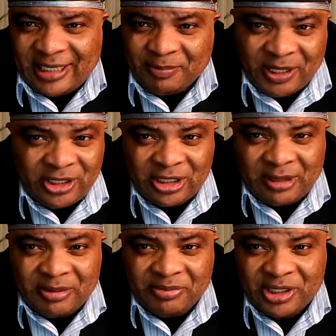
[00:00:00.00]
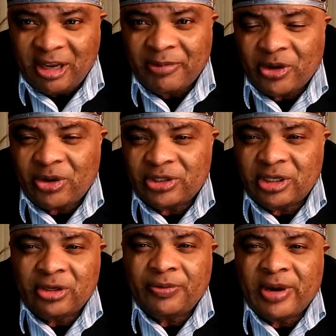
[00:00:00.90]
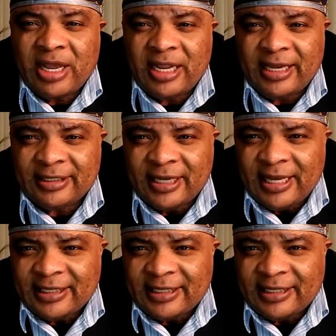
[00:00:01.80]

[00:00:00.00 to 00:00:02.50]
aspersions at themselves because they don't realize